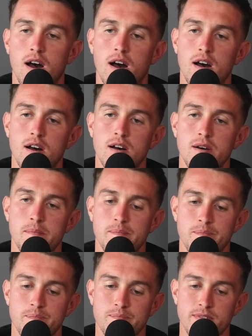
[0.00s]

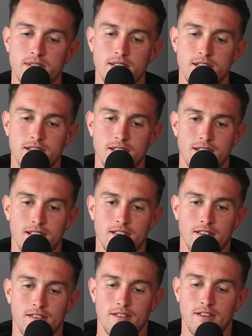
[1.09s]
um
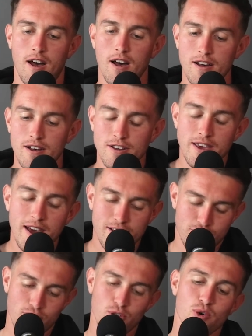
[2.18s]
uh yeah,
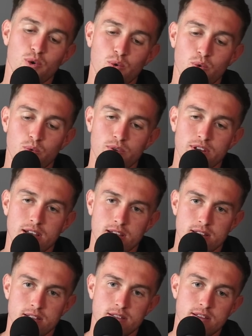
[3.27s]
so
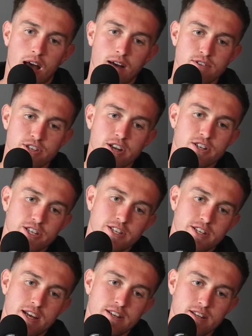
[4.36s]
obviously our season
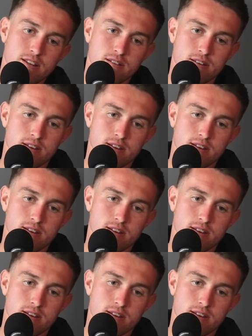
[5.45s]
ended.